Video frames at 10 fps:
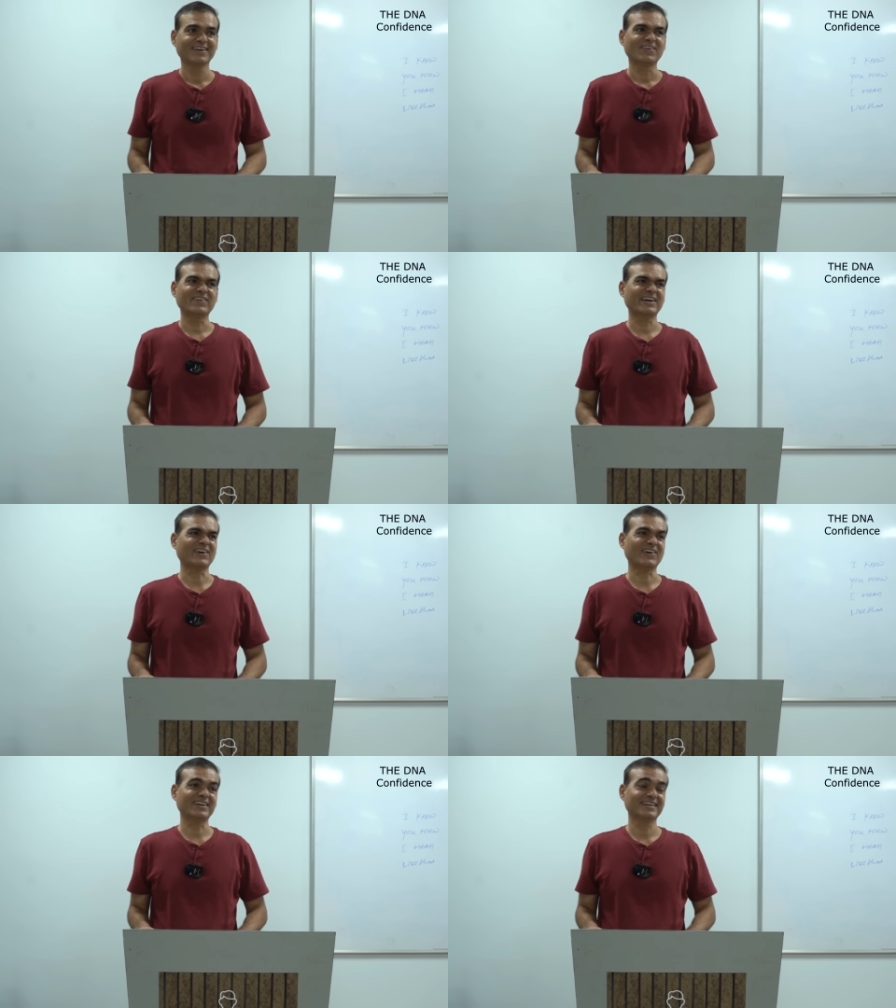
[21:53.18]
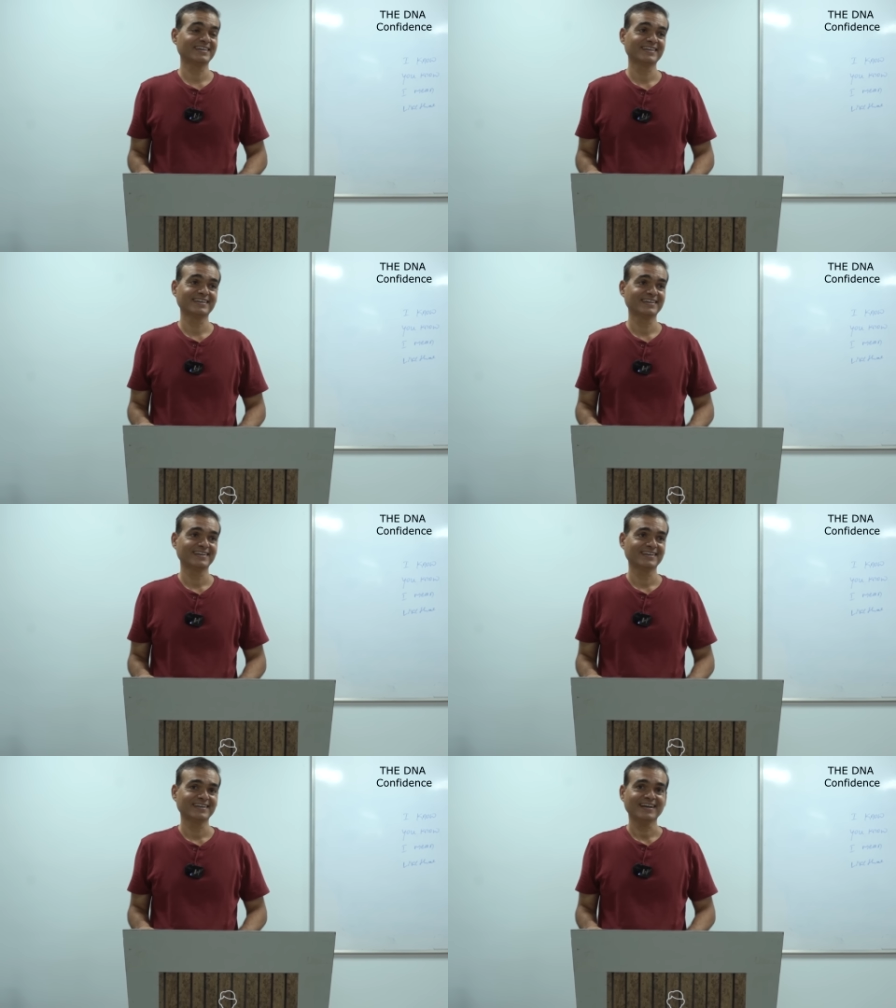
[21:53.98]
oh my god,
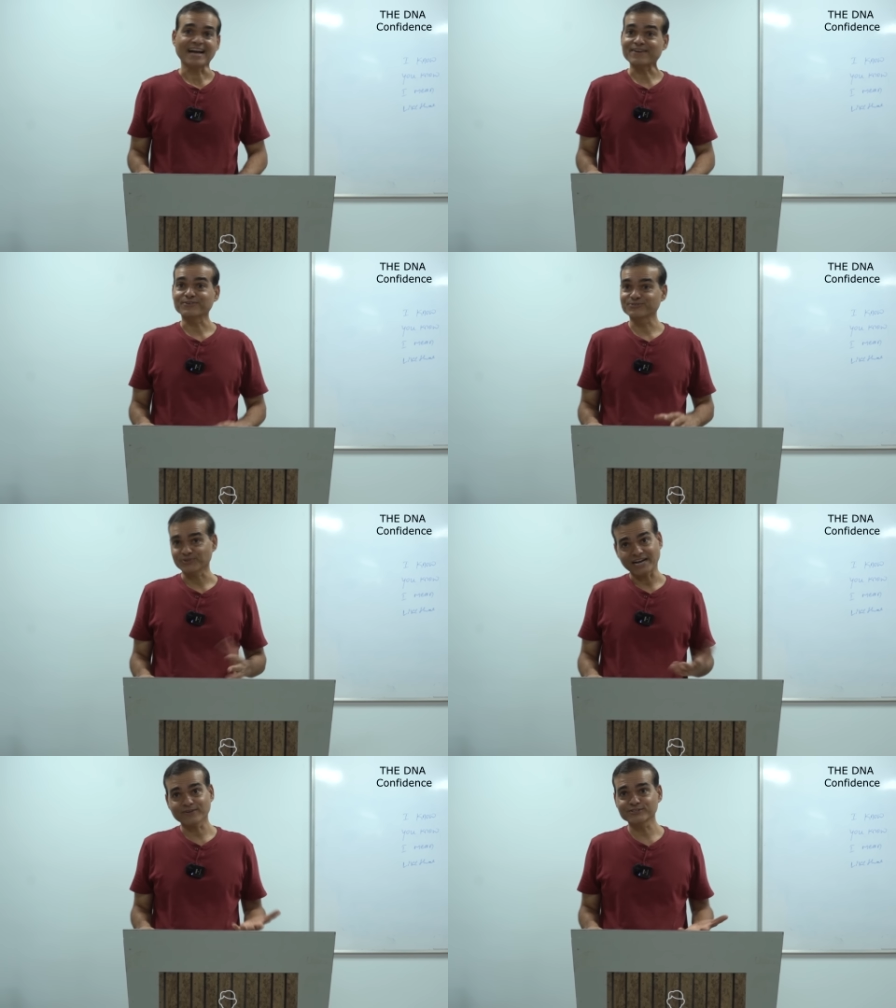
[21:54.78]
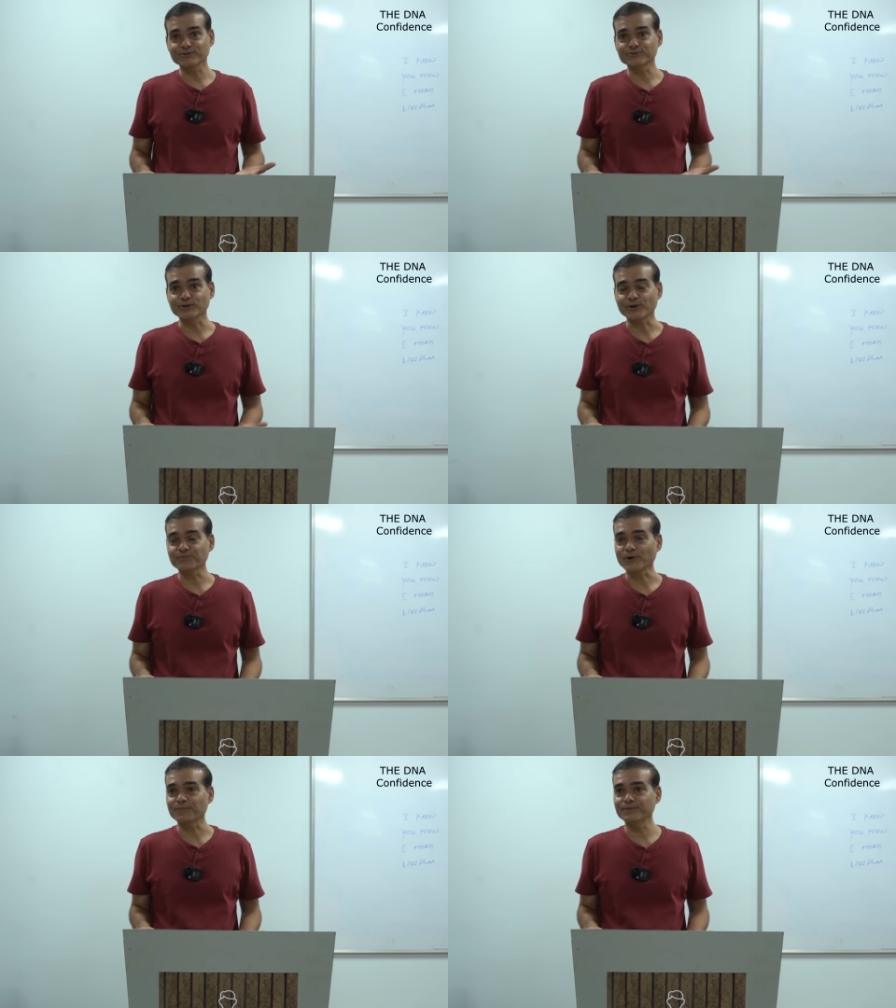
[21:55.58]
I go through I also go through a lot of
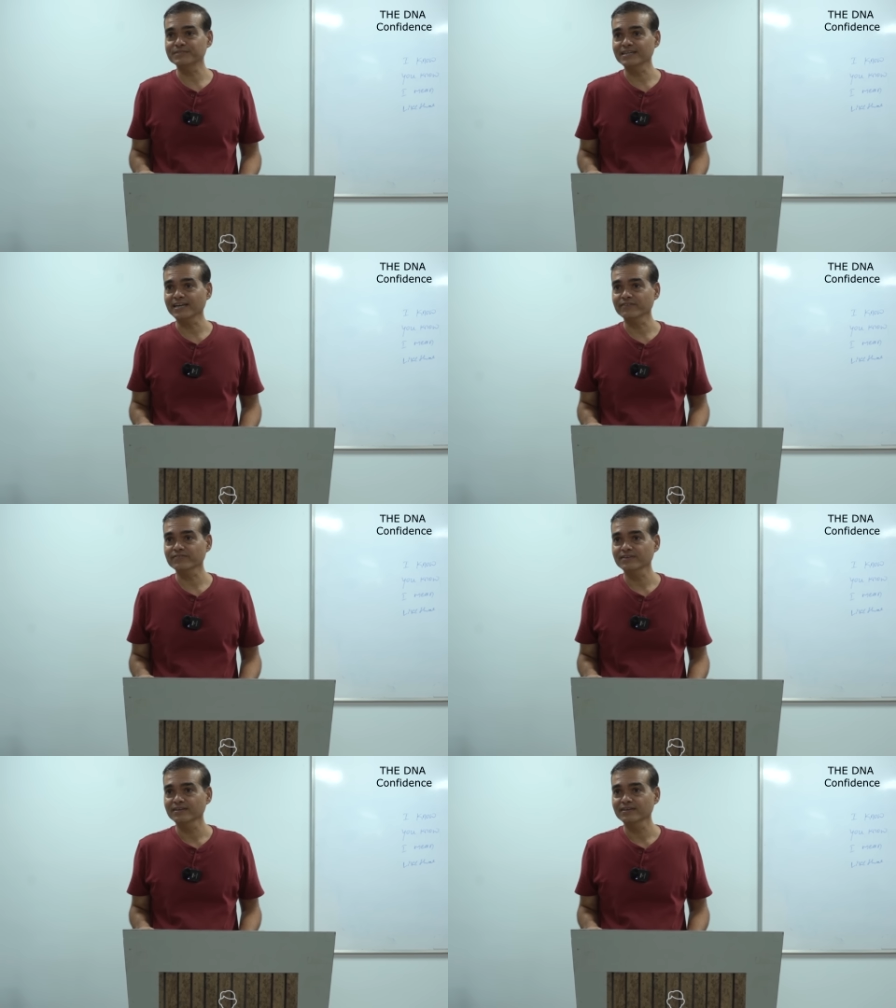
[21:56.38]
problems in life.